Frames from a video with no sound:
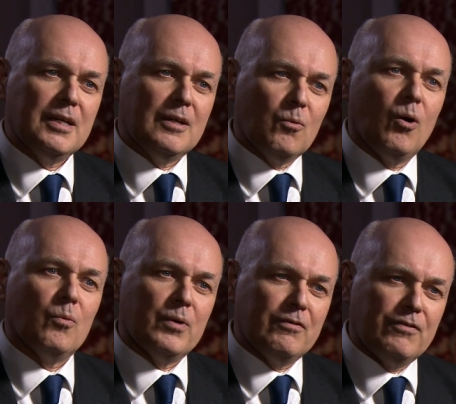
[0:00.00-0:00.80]
be what
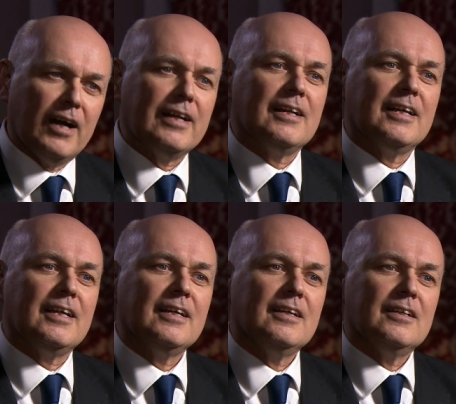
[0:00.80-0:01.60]
we
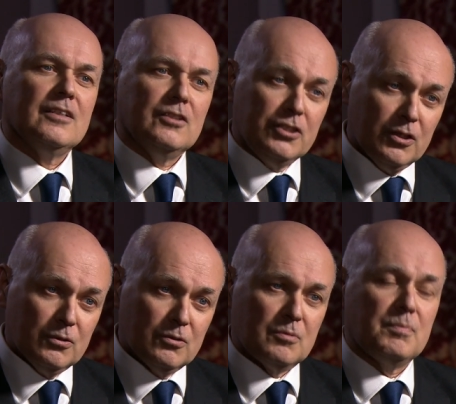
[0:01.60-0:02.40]
finally
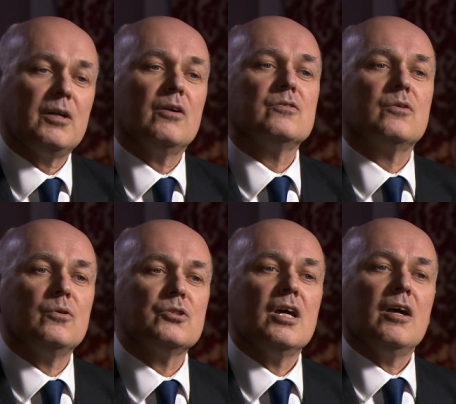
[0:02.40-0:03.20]
use, because of
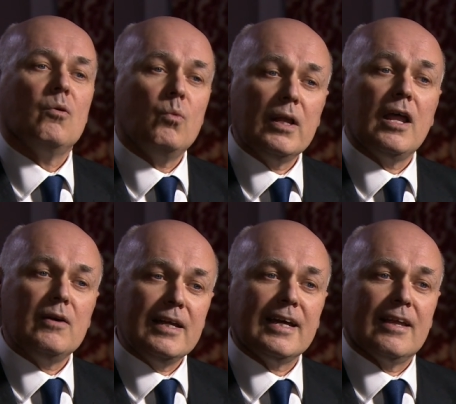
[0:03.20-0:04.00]
course we'll
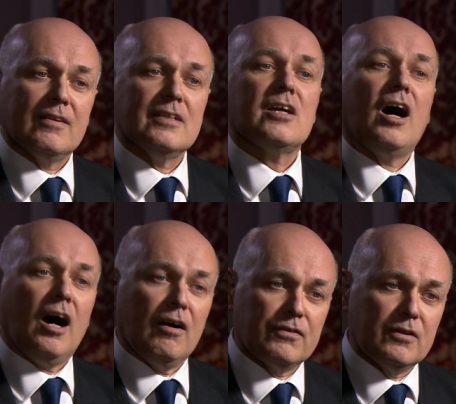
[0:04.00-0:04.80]
only get this
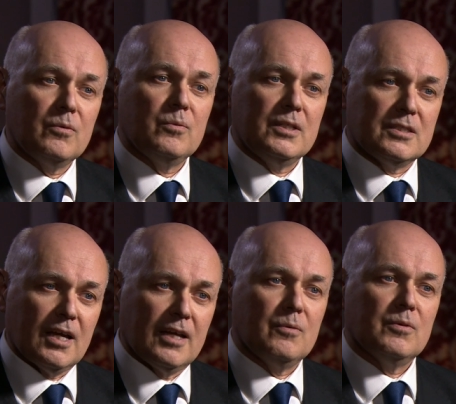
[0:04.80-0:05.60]
after we
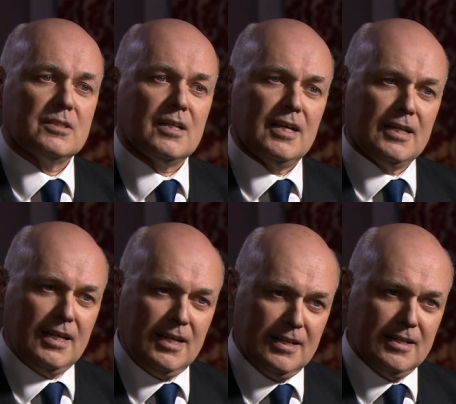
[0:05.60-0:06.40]
say we're staying
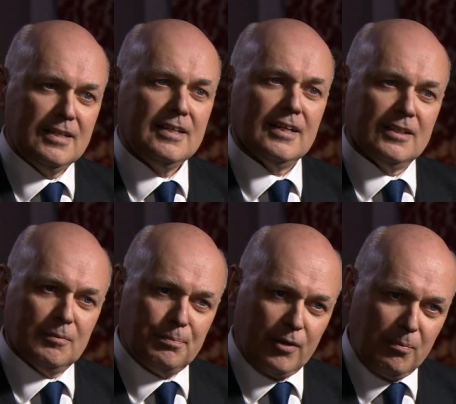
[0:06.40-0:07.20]
in. And the
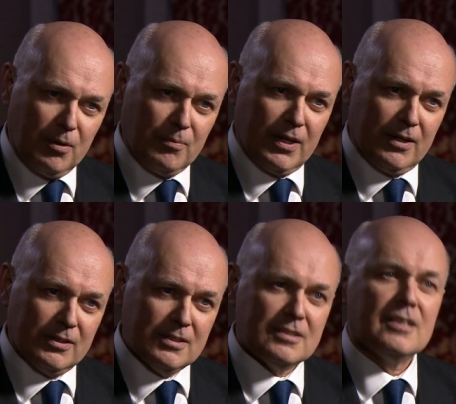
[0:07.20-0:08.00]
problem there
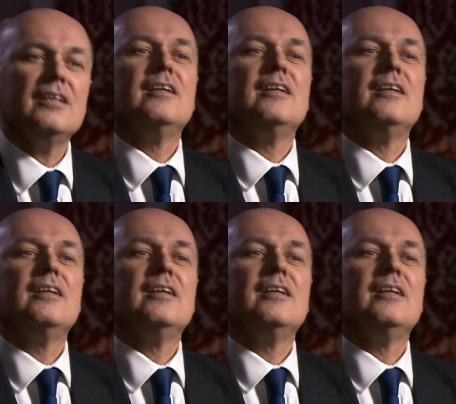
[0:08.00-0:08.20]
is